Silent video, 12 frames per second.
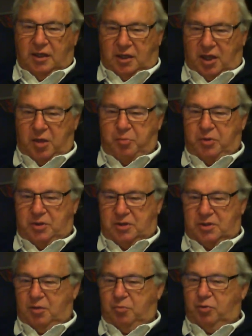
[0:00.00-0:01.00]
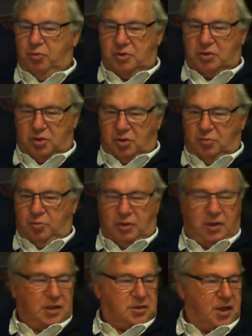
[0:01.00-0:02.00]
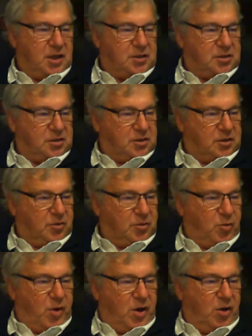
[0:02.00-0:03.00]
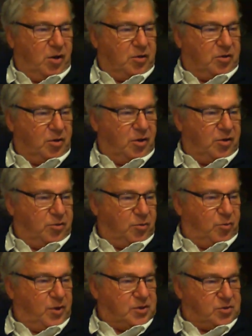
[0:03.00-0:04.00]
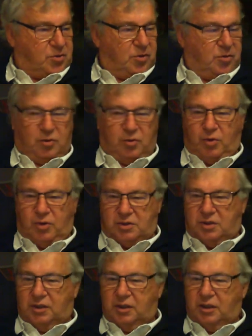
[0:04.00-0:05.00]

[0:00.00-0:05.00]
Keep it simple, stupid. That's that's the way I, I always thought it was.